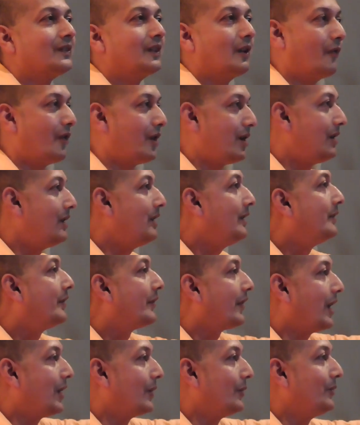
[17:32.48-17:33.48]
The world
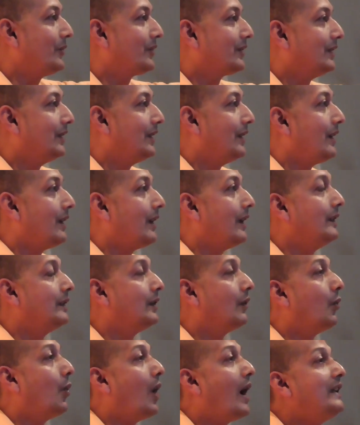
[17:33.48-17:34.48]
drowned in
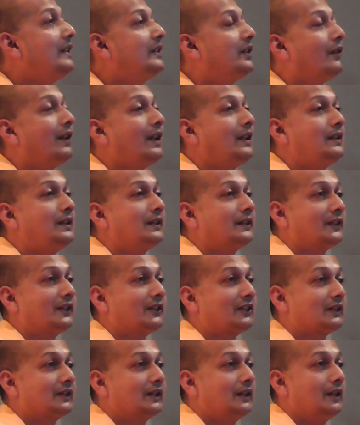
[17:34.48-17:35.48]
the white
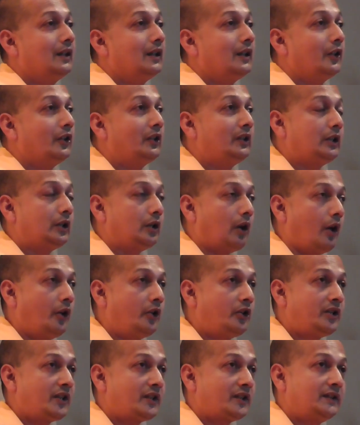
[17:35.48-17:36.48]
radiance. You see,
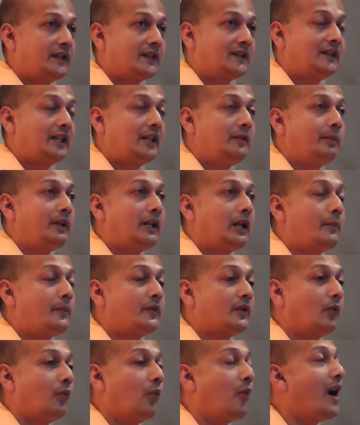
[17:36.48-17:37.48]
consciousness then
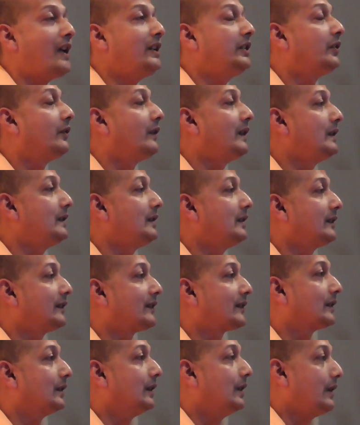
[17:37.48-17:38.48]
becomes a white
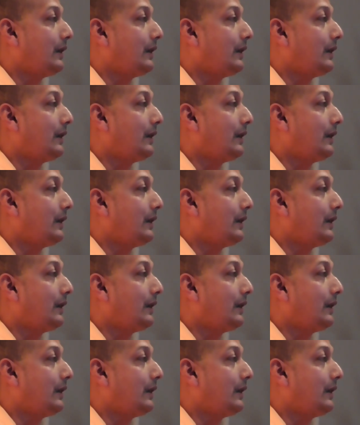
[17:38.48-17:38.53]
radiance.